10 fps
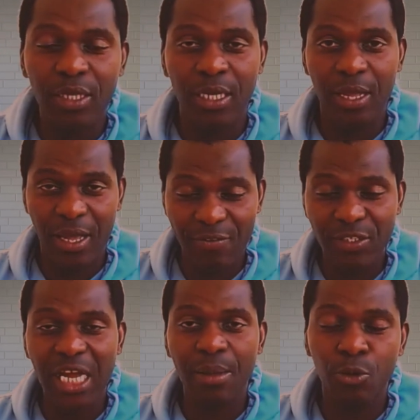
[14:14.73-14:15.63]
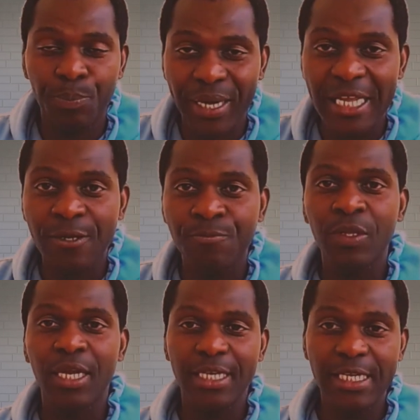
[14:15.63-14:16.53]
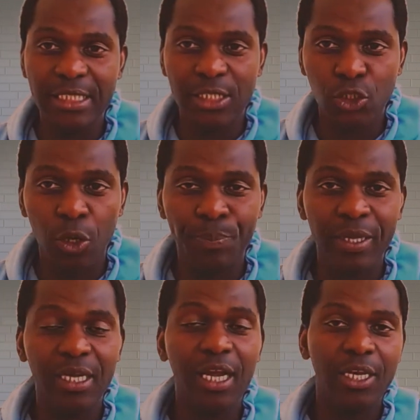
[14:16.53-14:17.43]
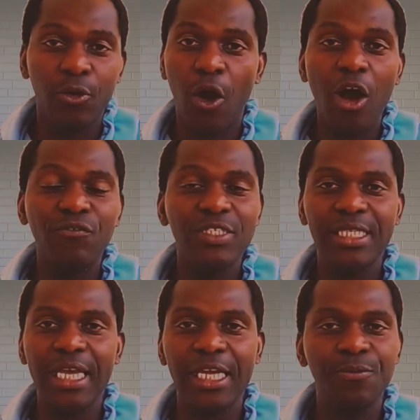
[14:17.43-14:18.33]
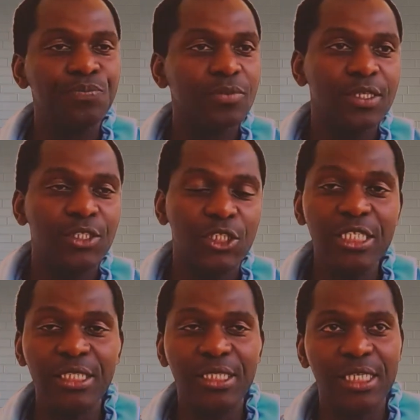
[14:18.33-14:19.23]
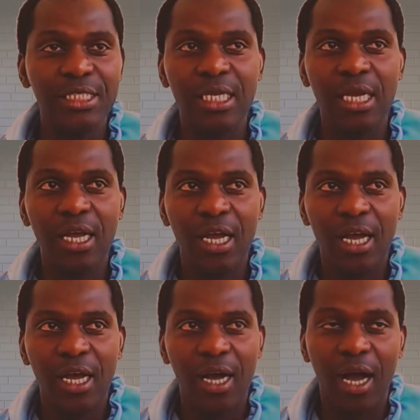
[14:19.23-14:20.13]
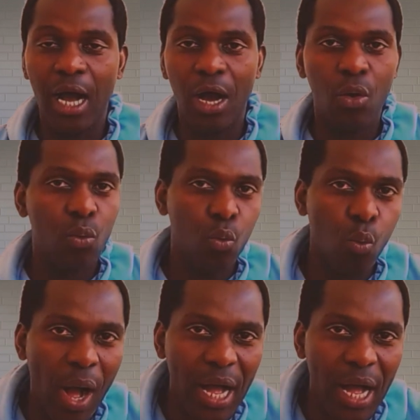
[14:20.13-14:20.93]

every time you bring this topic, they would often say Jesus was